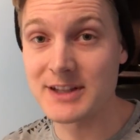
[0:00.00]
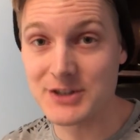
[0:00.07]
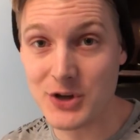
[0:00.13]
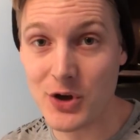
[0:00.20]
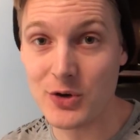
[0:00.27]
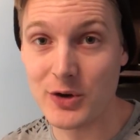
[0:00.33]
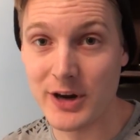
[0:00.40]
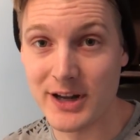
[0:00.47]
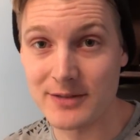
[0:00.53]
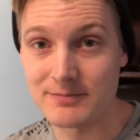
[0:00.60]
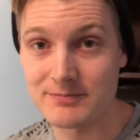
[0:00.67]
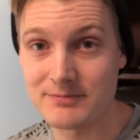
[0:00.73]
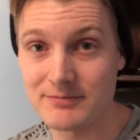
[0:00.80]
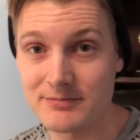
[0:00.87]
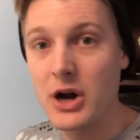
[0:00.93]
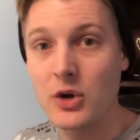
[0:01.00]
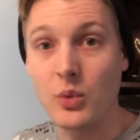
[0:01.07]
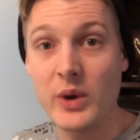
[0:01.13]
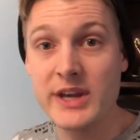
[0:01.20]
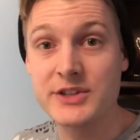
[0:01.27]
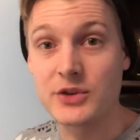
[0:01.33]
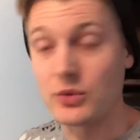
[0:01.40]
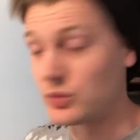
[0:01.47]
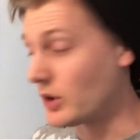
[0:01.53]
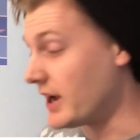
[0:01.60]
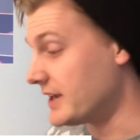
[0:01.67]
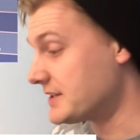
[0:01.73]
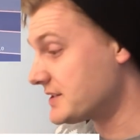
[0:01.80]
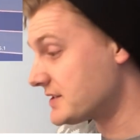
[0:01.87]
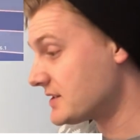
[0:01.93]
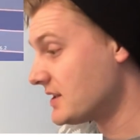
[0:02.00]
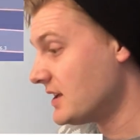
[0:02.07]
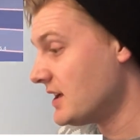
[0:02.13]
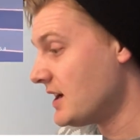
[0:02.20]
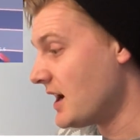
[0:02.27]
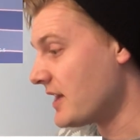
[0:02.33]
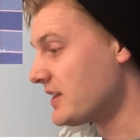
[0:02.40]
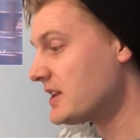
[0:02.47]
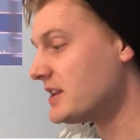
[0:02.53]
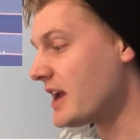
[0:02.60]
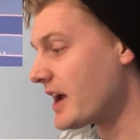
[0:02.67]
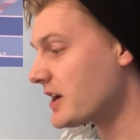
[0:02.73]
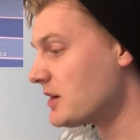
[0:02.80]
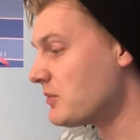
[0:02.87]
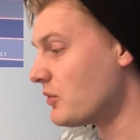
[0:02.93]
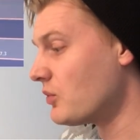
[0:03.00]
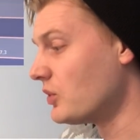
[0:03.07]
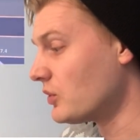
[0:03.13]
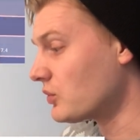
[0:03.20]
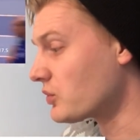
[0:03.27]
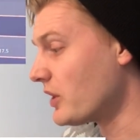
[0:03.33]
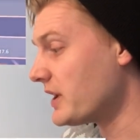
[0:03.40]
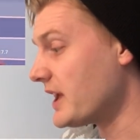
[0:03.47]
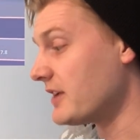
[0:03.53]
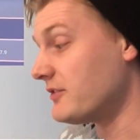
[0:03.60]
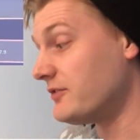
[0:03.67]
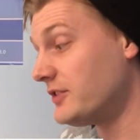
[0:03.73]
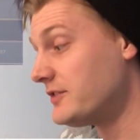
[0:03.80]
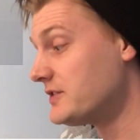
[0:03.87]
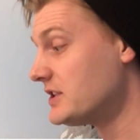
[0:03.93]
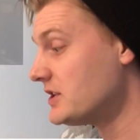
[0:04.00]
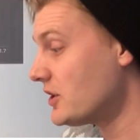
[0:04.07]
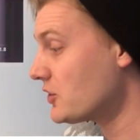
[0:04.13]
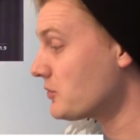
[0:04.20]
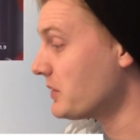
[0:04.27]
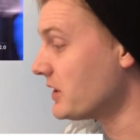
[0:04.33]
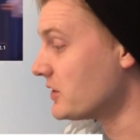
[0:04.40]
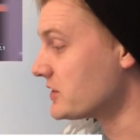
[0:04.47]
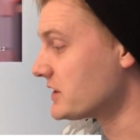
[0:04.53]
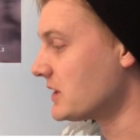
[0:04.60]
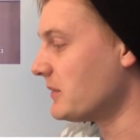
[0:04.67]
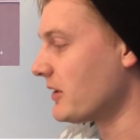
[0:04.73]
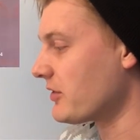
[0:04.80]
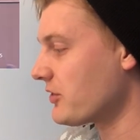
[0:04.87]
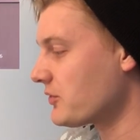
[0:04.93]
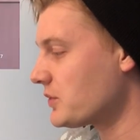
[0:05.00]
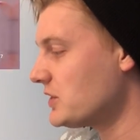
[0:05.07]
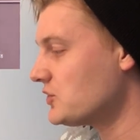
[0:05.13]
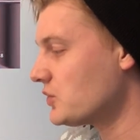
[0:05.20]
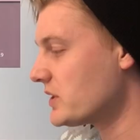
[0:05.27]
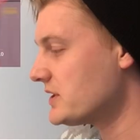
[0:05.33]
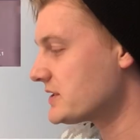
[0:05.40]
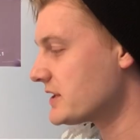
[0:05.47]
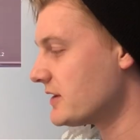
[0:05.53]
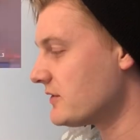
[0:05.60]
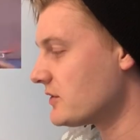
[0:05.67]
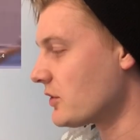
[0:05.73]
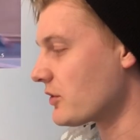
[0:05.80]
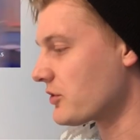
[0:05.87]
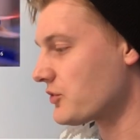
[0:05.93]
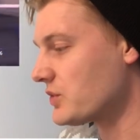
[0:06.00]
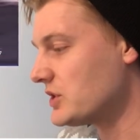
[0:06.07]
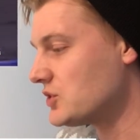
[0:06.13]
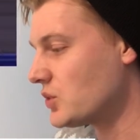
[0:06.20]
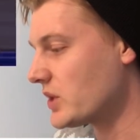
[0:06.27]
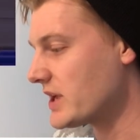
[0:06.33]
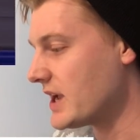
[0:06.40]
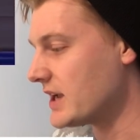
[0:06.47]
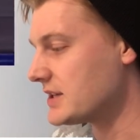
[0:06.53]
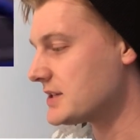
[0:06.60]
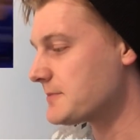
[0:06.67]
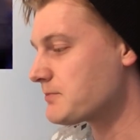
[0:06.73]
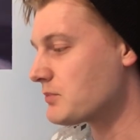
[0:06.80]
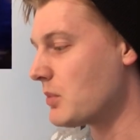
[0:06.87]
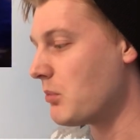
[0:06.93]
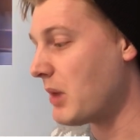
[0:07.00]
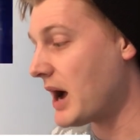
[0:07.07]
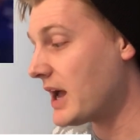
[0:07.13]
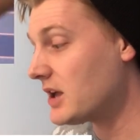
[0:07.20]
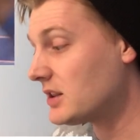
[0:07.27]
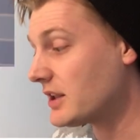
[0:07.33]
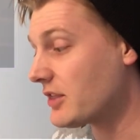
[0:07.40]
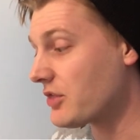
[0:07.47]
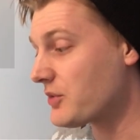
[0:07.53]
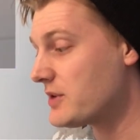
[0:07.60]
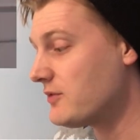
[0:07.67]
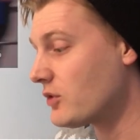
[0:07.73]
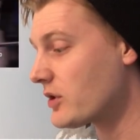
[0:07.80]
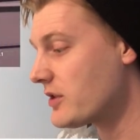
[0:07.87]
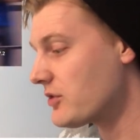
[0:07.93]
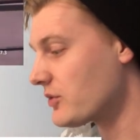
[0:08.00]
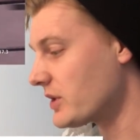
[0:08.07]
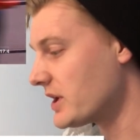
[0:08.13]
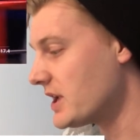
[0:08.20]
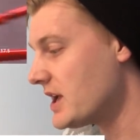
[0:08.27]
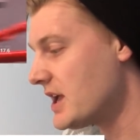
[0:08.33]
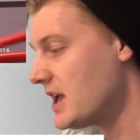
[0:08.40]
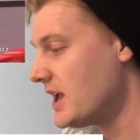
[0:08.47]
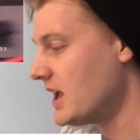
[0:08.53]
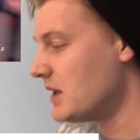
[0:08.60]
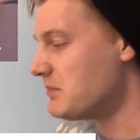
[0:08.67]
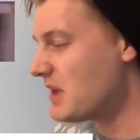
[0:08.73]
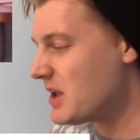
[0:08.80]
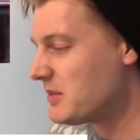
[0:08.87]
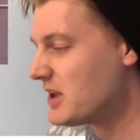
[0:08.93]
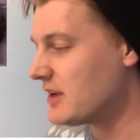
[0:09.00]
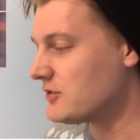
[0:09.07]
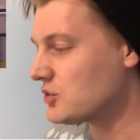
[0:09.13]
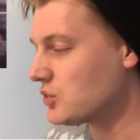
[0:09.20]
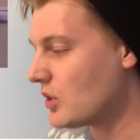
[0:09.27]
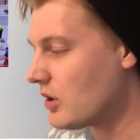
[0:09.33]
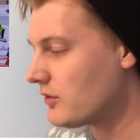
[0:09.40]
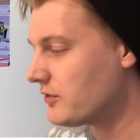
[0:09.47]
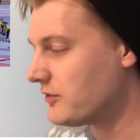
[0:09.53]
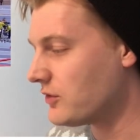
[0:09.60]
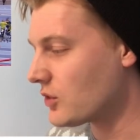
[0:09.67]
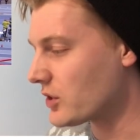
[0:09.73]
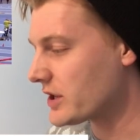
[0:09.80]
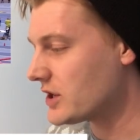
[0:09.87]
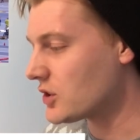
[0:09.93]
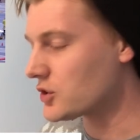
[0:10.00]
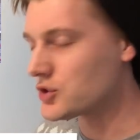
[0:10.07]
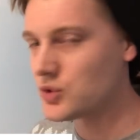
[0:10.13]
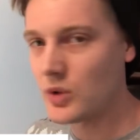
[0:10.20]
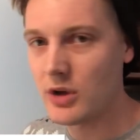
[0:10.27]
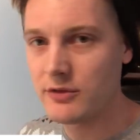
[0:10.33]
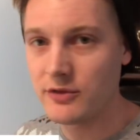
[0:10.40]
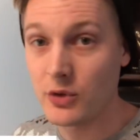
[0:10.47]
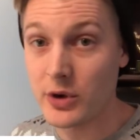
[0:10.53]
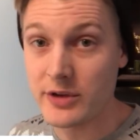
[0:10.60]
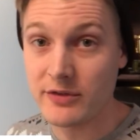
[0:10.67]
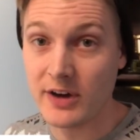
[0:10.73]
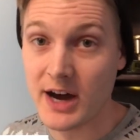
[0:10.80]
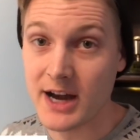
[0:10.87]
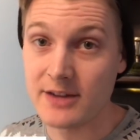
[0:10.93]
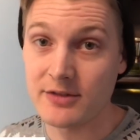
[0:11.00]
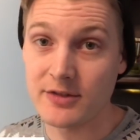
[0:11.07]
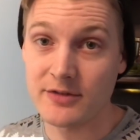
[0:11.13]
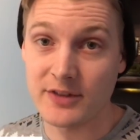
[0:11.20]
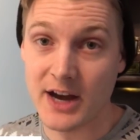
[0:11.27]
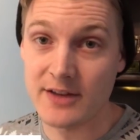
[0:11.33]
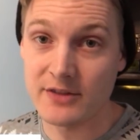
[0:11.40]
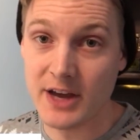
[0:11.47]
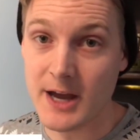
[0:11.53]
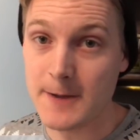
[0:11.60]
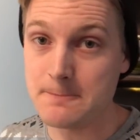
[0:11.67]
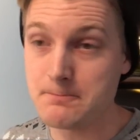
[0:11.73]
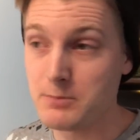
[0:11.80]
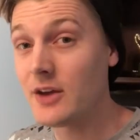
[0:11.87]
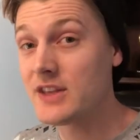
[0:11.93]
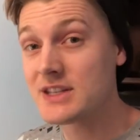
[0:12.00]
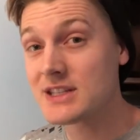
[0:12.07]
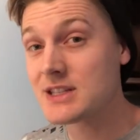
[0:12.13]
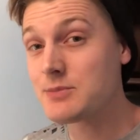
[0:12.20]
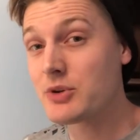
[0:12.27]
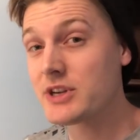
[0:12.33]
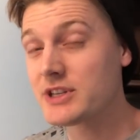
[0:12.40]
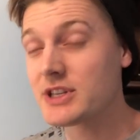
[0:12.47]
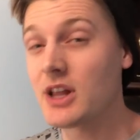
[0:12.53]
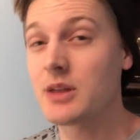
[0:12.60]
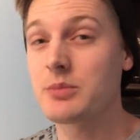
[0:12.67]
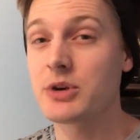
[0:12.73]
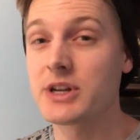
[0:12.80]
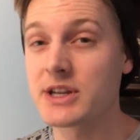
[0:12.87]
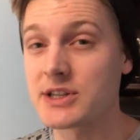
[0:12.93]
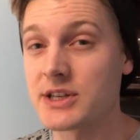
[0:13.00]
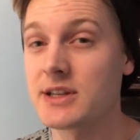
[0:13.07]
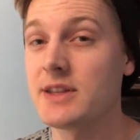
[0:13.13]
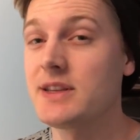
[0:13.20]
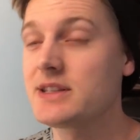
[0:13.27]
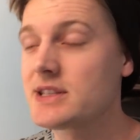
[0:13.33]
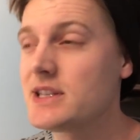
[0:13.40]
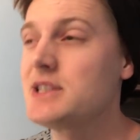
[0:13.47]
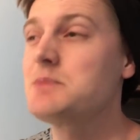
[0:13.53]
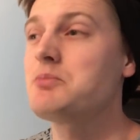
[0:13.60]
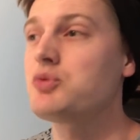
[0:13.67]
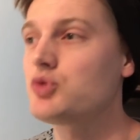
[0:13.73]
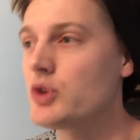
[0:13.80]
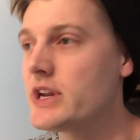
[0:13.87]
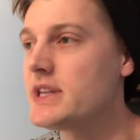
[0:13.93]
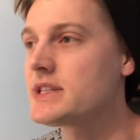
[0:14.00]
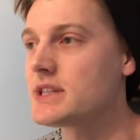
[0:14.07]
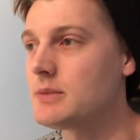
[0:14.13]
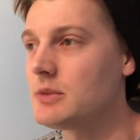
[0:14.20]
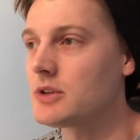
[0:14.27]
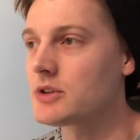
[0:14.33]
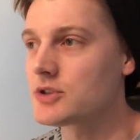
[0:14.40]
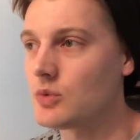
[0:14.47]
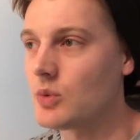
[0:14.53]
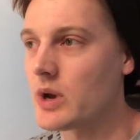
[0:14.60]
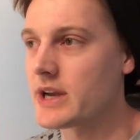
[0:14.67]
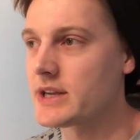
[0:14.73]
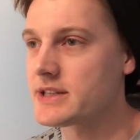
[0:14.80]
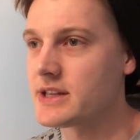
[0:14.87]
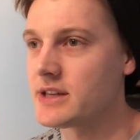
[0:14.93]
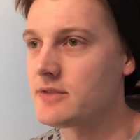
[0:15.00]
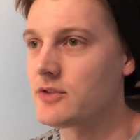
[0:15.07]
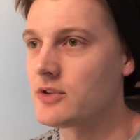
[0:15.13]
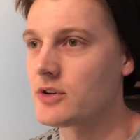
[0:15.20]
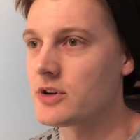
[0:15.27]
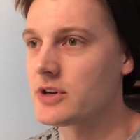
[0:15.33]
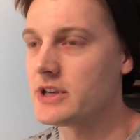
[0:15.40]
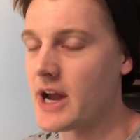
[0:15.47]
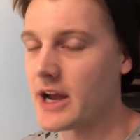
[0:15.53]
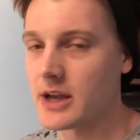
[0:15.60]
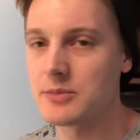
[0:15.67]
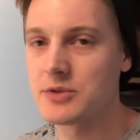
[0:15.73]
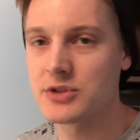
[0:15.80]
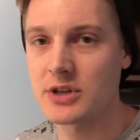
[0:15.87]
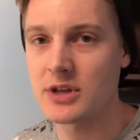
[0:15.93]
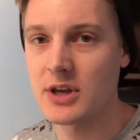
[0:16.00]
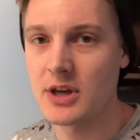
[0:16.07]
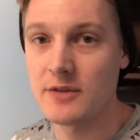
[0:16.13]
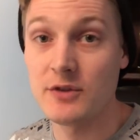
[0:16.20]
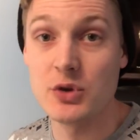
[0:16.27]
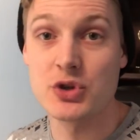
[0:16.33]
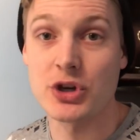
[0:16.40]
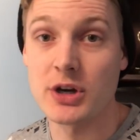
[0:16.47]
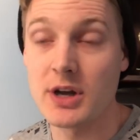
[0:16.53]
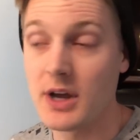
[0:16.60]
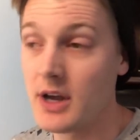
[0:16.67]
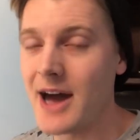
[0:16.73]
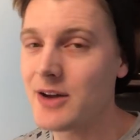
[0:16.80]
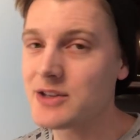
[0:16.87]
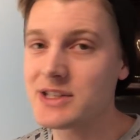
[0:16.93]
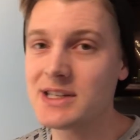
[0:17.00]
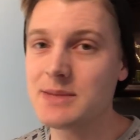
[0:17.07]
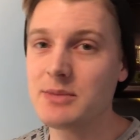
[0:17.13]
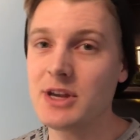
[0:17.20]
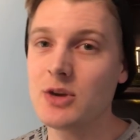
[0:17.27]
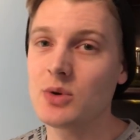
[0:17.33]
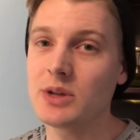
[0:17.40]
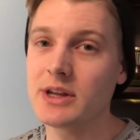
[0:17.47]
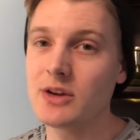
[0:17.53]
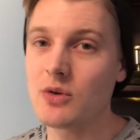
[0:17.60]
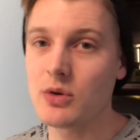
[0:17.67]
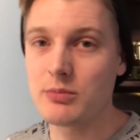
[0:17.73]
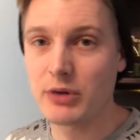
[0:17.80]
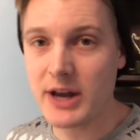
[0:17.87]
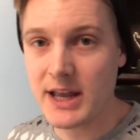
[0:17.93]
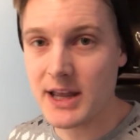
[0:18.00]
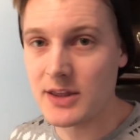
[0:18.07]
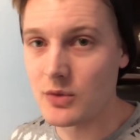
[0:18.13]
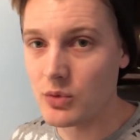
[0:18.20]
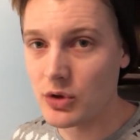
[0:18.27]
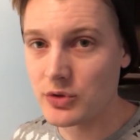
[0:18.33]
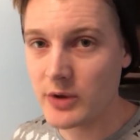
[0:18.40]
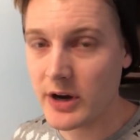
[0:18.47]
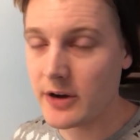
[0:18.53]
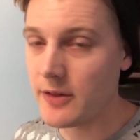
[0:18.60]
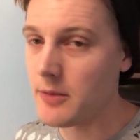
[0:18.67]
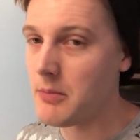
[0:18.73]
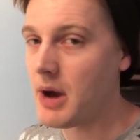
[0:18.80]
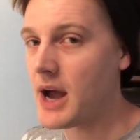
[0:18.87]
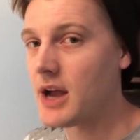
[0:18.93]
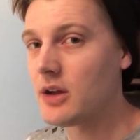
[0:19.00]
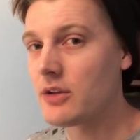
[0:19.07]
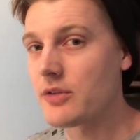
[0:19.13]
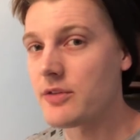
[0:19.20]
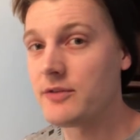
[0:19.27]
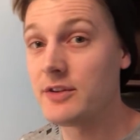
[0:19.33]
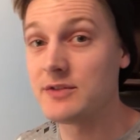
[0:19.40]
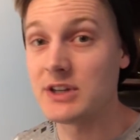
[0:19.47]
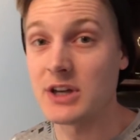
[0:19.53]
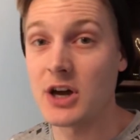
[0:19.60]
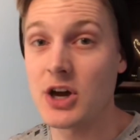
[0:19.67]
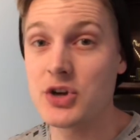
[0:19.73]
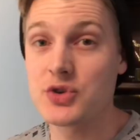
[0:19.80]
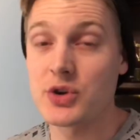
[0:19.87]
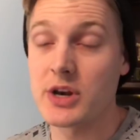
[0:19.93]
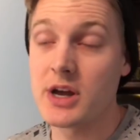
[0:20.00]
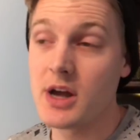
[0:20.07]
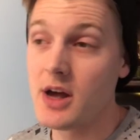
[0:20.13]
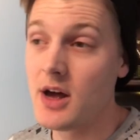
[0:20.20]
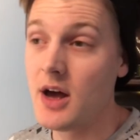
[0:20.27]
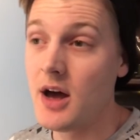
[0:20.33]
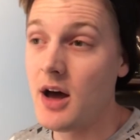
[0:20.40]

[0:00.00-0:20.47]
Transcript: let's talk running. Buck Weasel writes, I think Jakob will run a 1500 meters in about 327 or 328, mile in 343, and maybe a 1240 or 1245 5K. Now this is a pretty solid prediction, this is pretty similar to what I said for Jakob's future. I don't see him equaling or breaking the world record in the mile or the 1500,